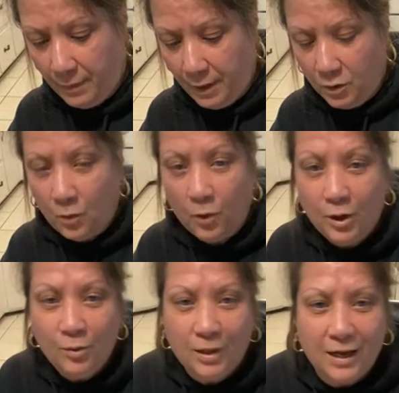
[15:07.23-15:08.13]
So what are
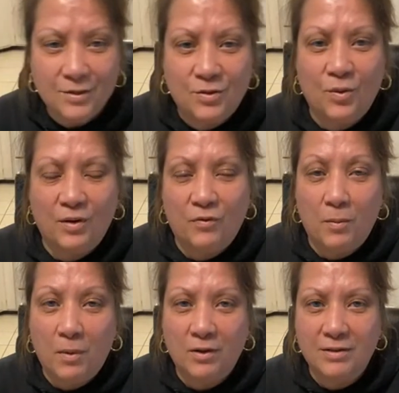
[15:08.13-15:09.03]
you guys doing for
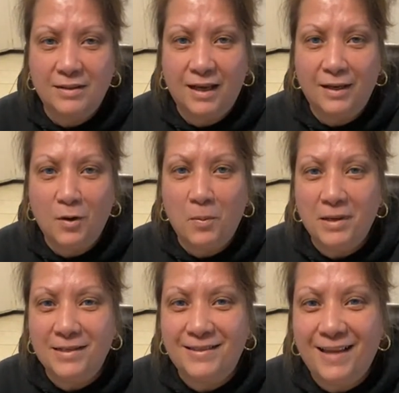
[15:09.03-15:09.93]
Mother's Day?
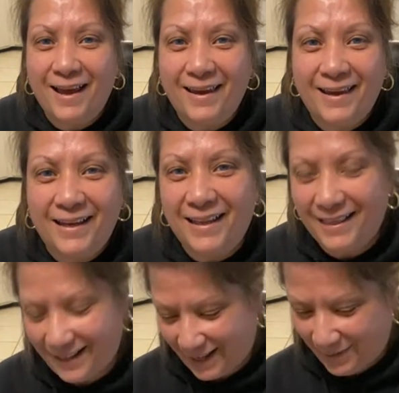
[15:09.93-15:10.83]
Nobody's saying
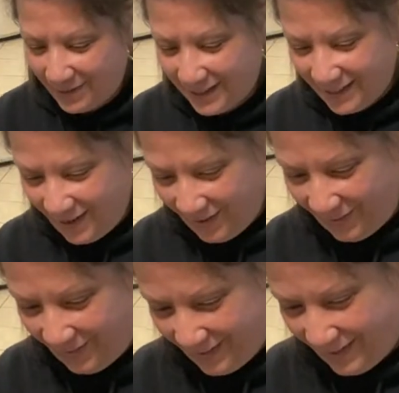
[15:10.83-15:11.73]
anything. I want to know.